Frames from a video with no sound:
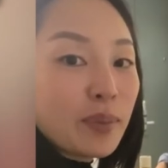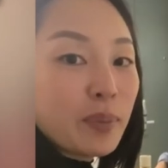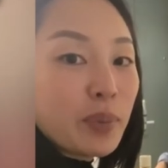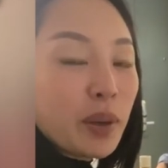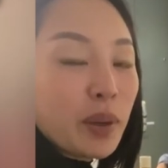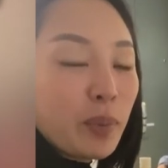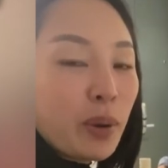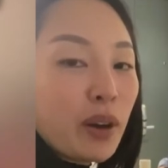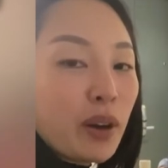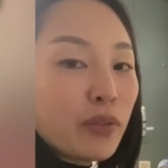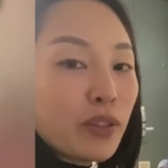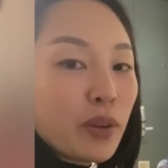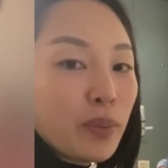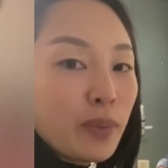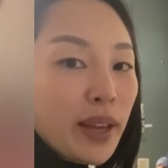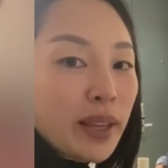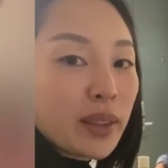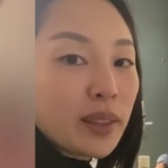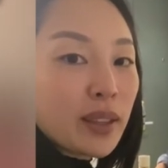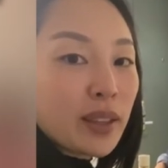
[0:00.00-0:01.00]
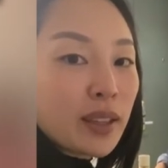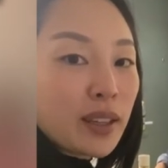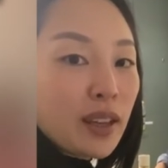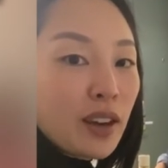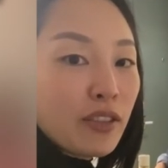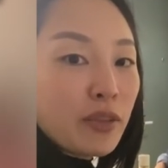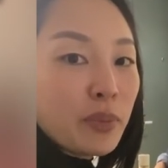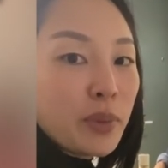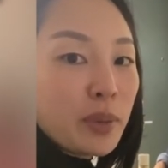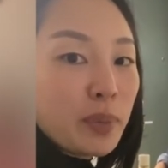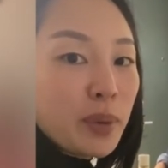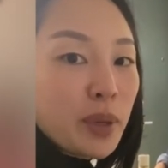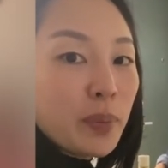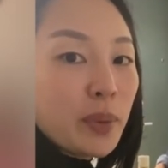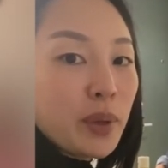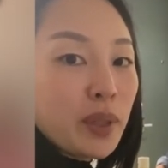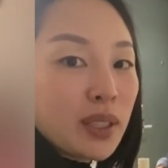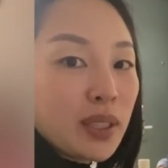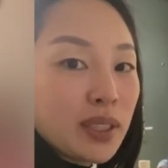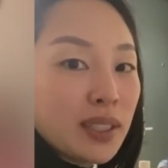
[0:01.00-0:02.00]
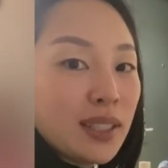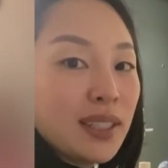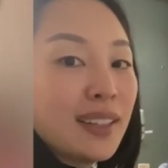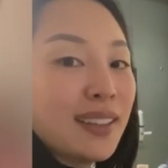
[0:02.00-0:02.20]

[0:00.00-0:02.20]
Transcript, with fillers: The, apart from like the, the, the government food delivering people.